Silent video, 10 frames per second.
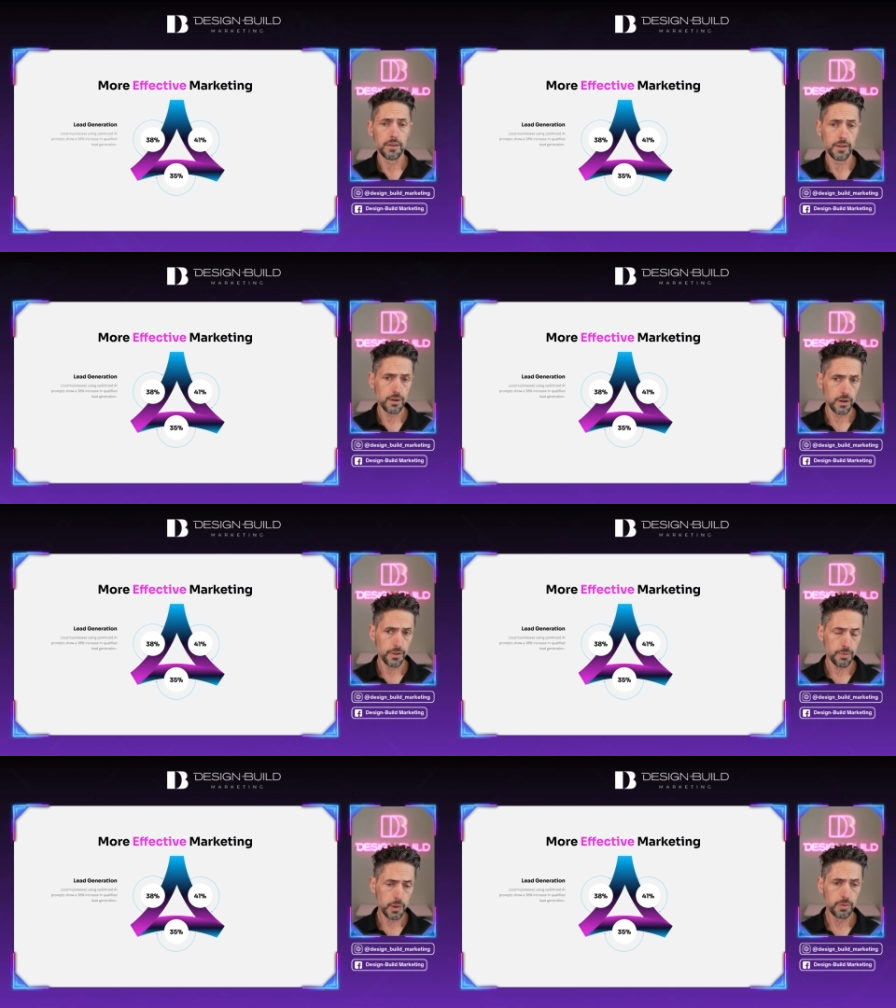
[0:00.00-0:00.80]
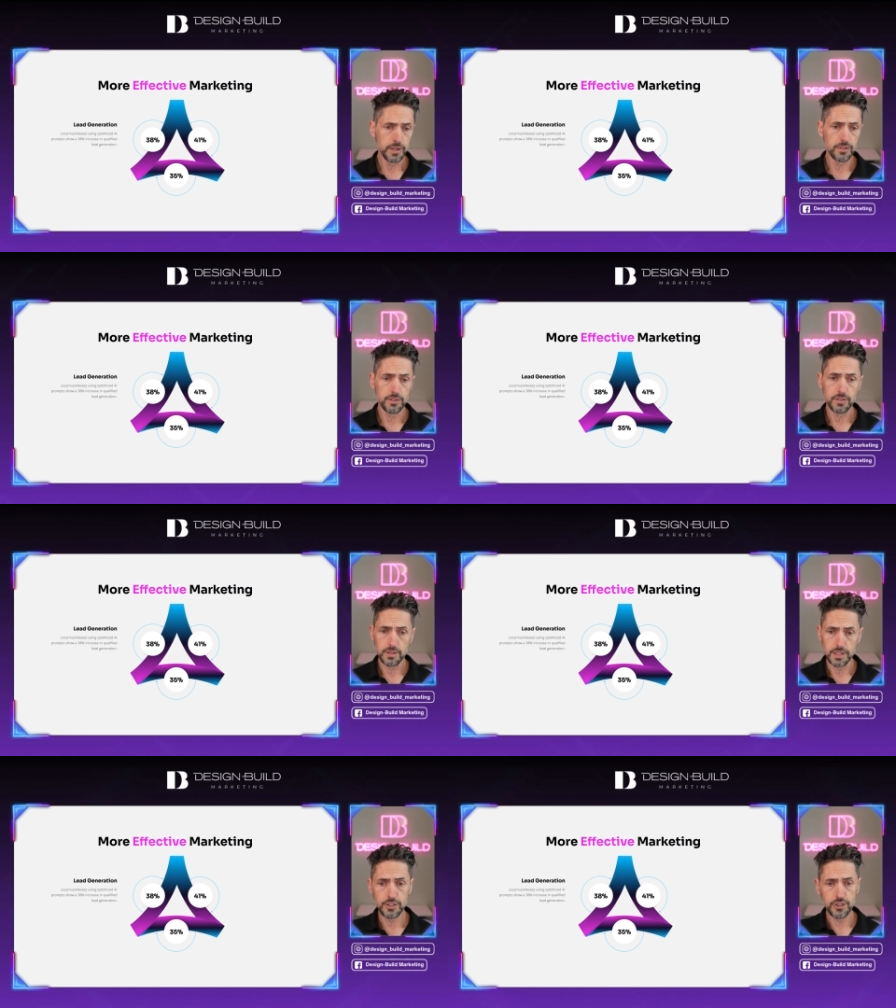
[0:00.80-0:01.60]
There are 3 places.
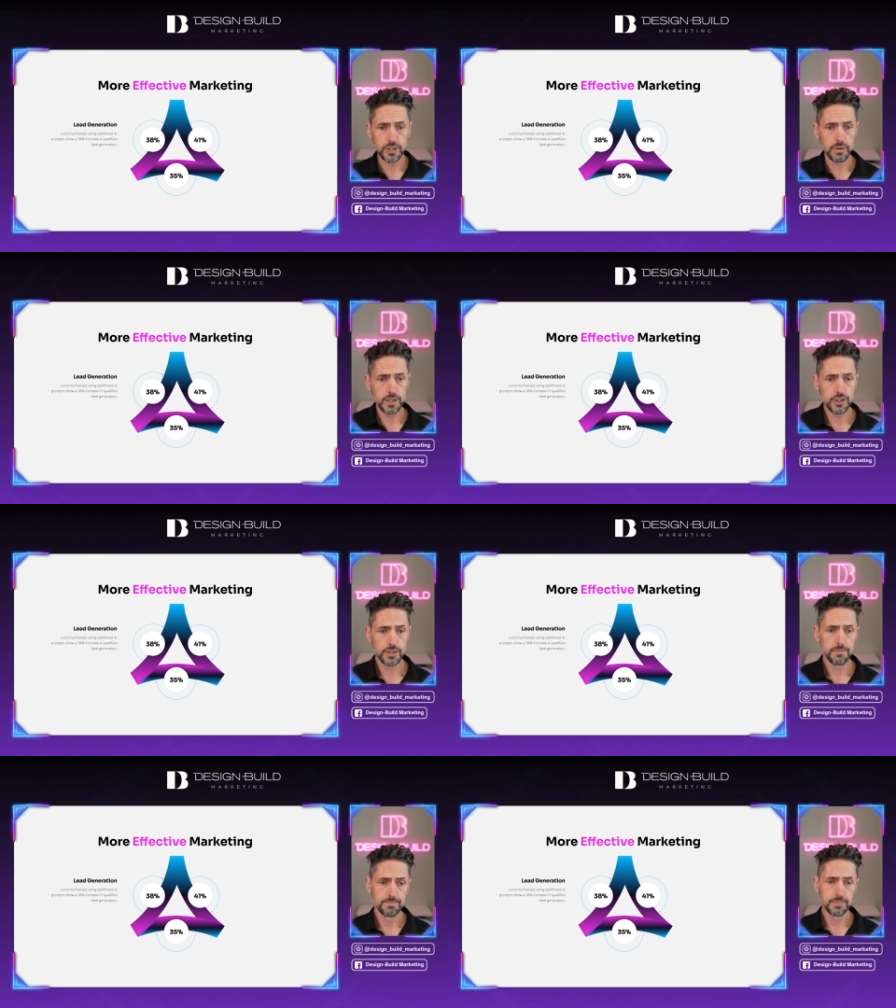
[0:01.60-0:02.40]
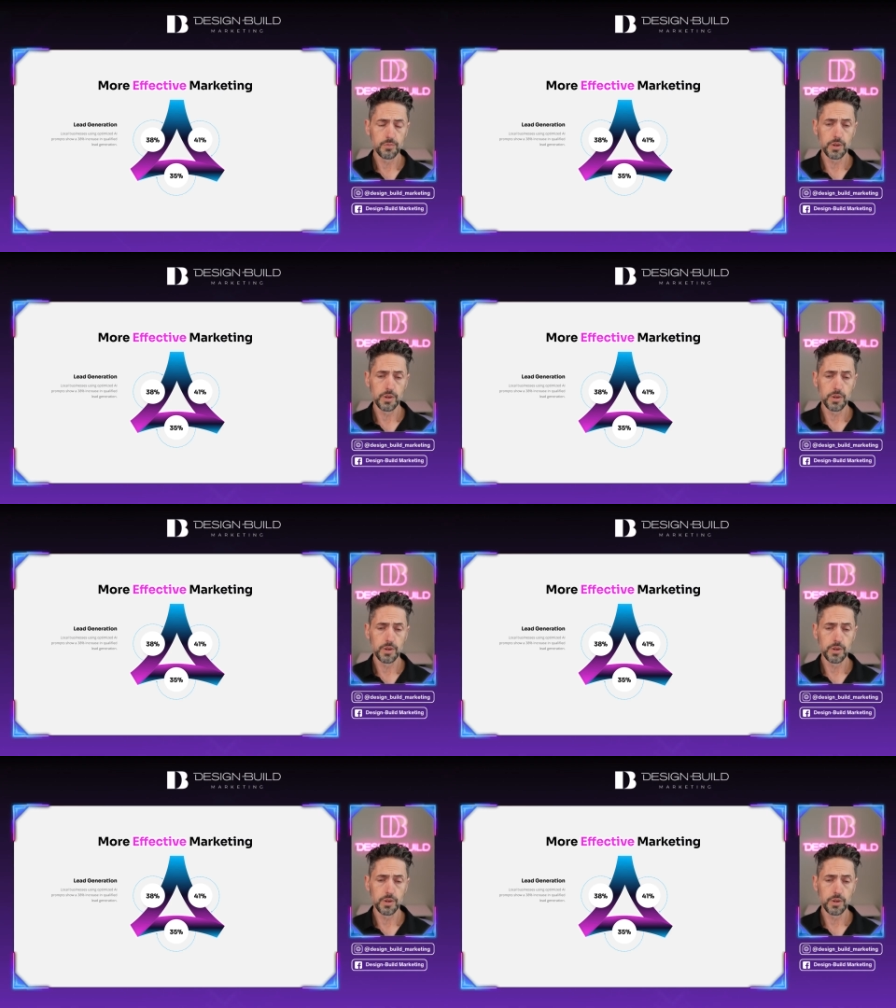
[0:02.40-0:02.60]
Lead generation,